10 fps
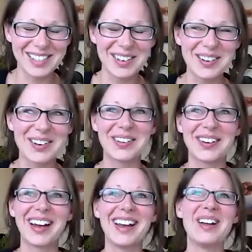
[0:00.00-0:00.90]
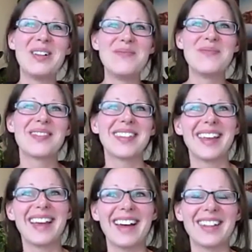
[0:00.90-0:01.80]
so
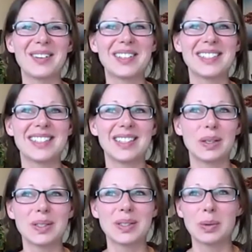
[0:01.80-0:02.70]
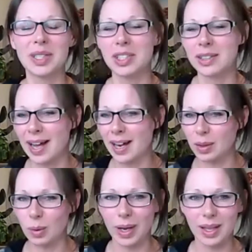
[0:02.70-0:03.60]
yeah, there was there was so much in that
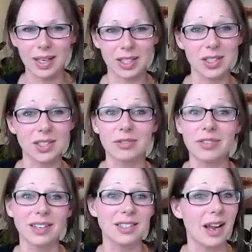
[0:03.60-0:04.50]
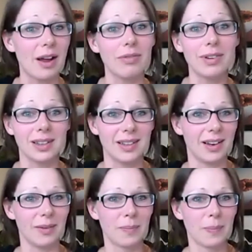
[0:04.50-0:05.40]
and the way that it just affected
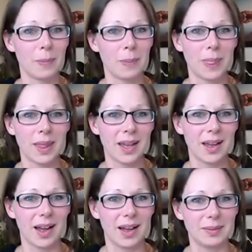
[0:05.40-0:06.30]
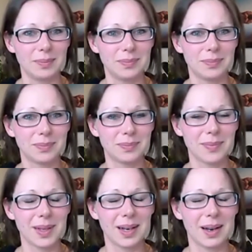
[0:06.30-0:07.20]
everything. Um,
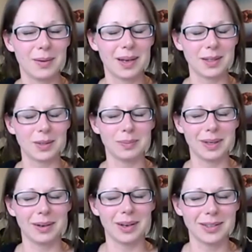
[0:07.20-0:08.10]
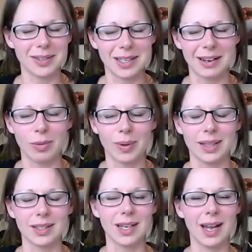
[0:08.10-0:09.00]
and I, I told my doctors and everyone
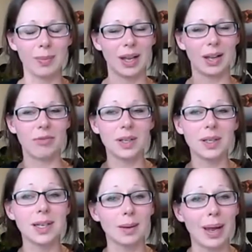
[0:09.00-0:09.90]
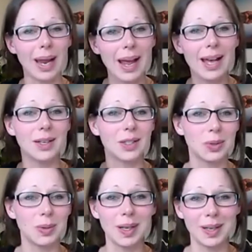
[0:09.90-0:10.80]
at the time, like, it feels like my head is
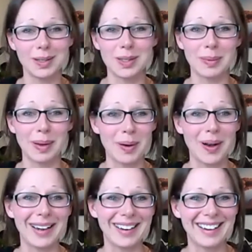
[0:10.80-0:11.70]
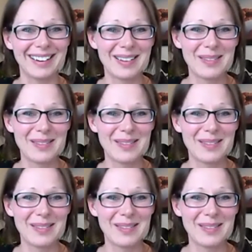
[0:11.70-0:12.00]
shrinking into my body.